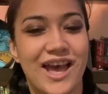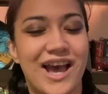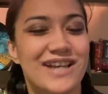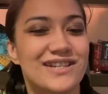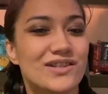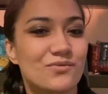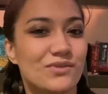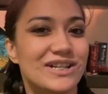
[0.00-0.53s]
I
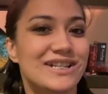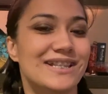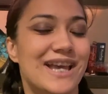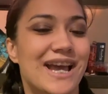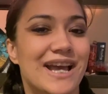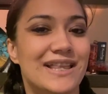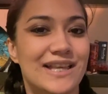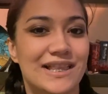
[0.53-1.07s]
just wanted to
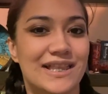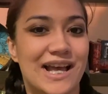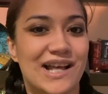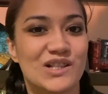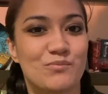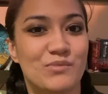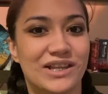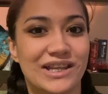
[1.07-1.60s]
add that
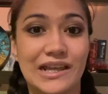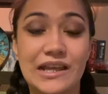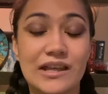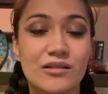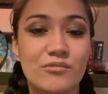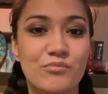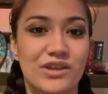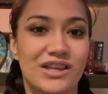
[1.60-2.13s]
last bit
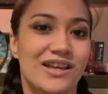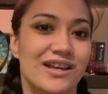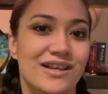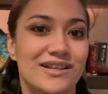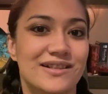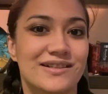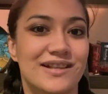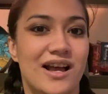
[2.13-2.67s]
in
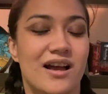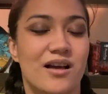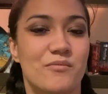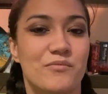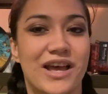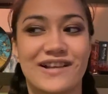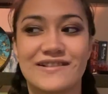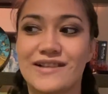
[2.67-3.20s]
because
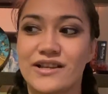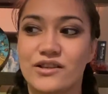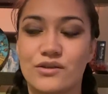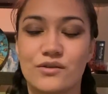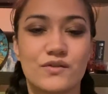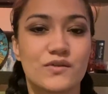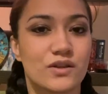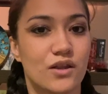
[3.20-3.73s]
as I
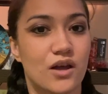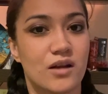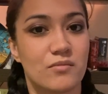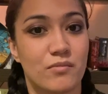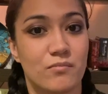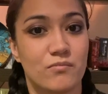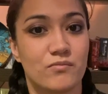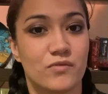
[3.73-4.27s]
use a
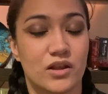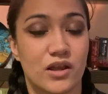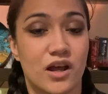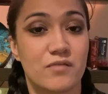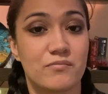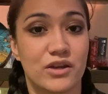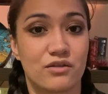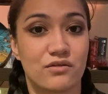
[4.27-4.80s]
lot
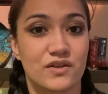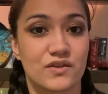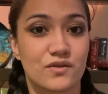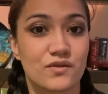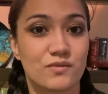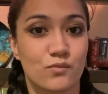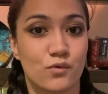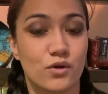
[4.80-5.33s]
of my
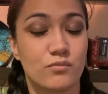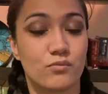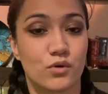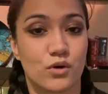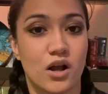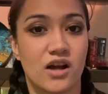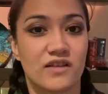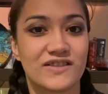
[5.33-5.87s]
crystals more and
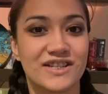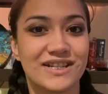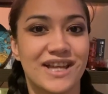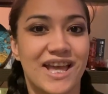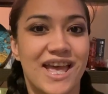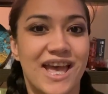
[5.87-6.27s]
more often,